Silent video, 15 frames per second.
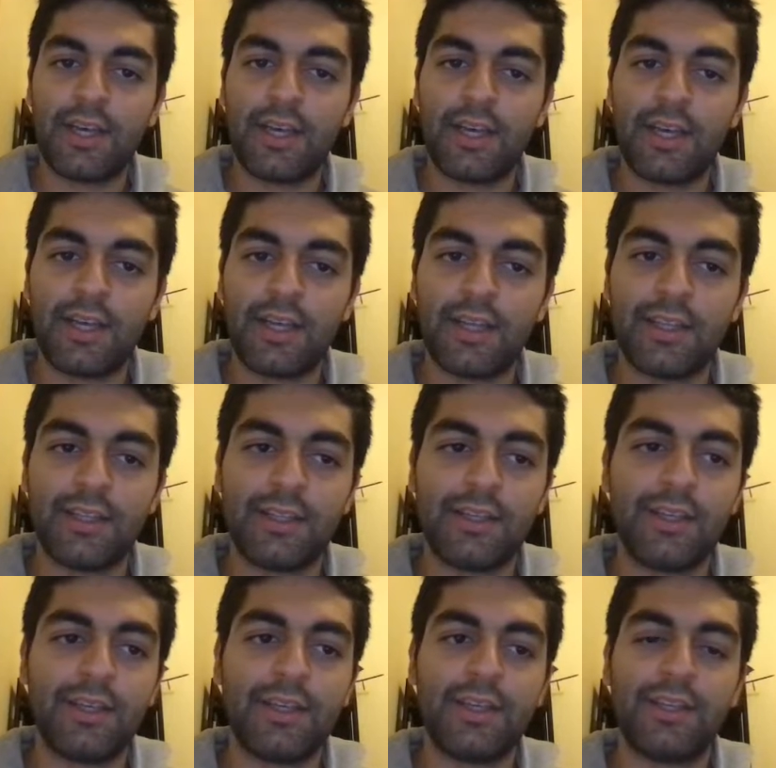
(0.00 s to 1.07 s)

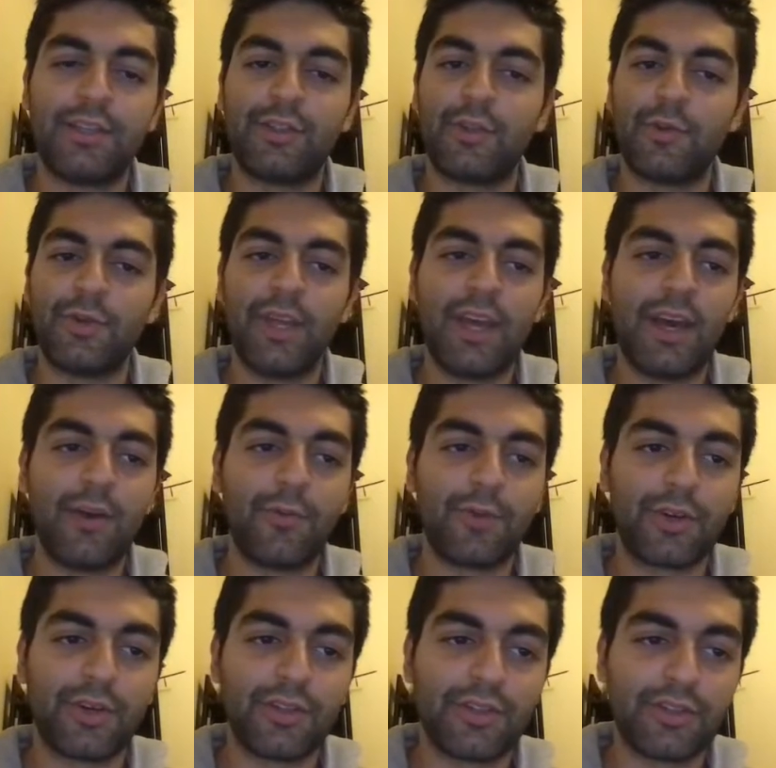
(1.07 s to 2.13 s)
And so now
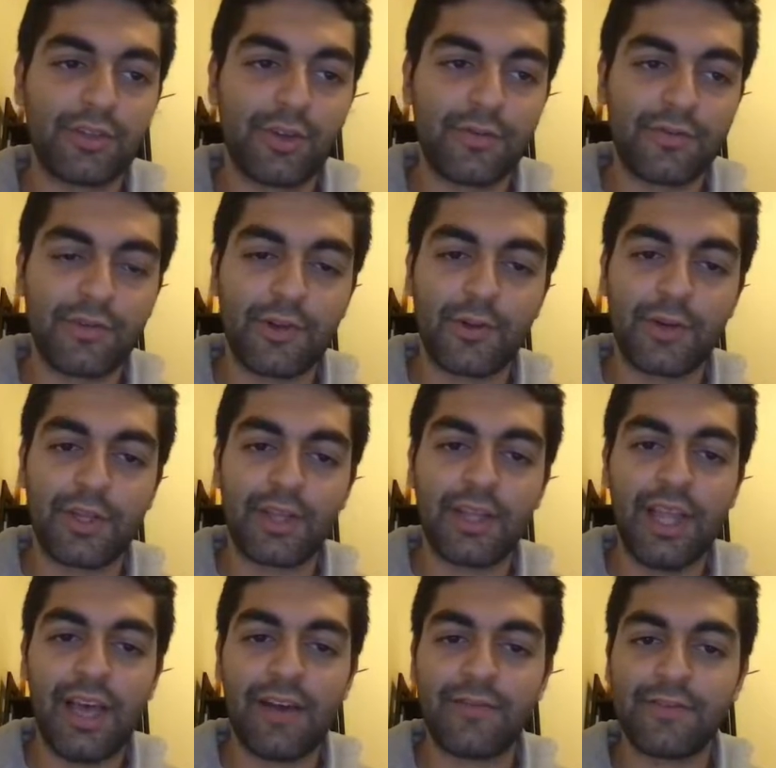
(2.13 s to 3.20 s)
we're going to start flowing
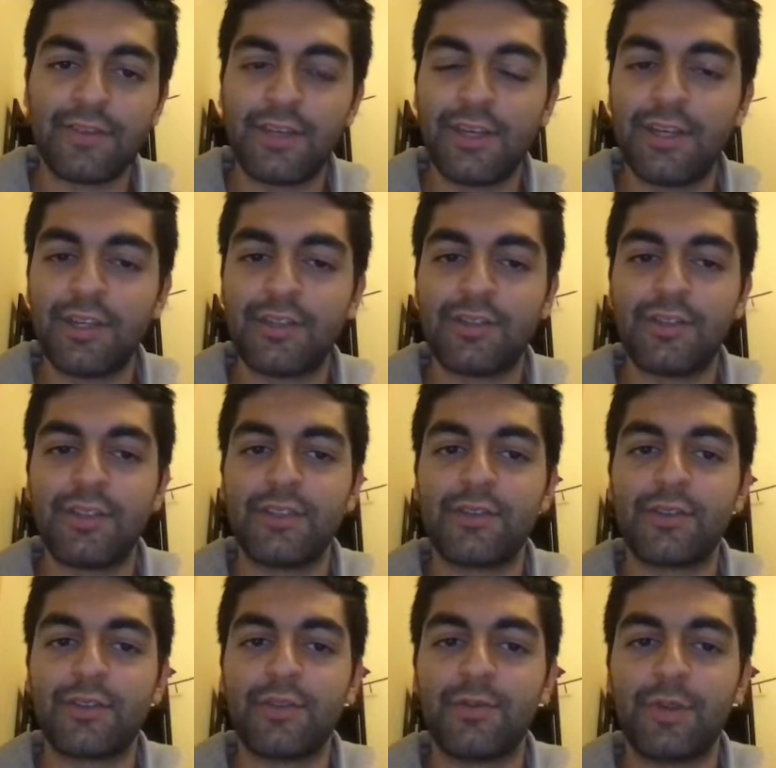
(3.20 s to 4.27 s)
left. So these
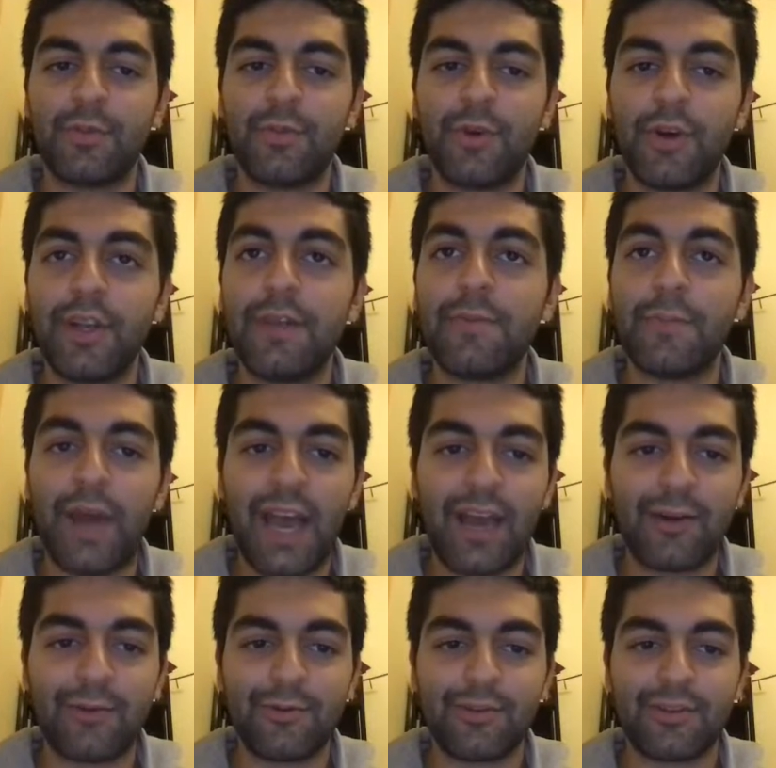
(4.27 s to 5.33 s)
are going to be put in
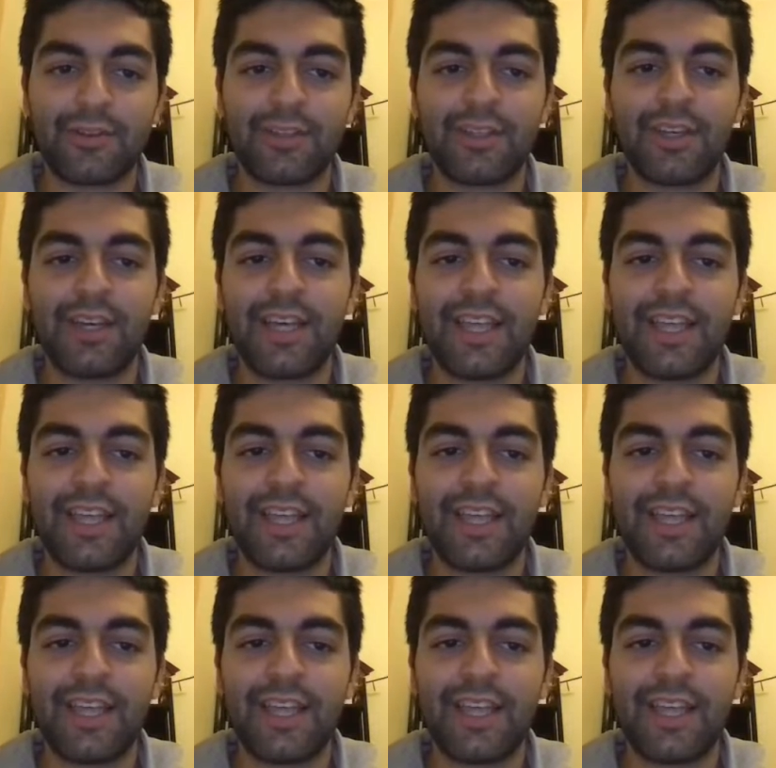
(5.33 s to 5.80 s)
backwards.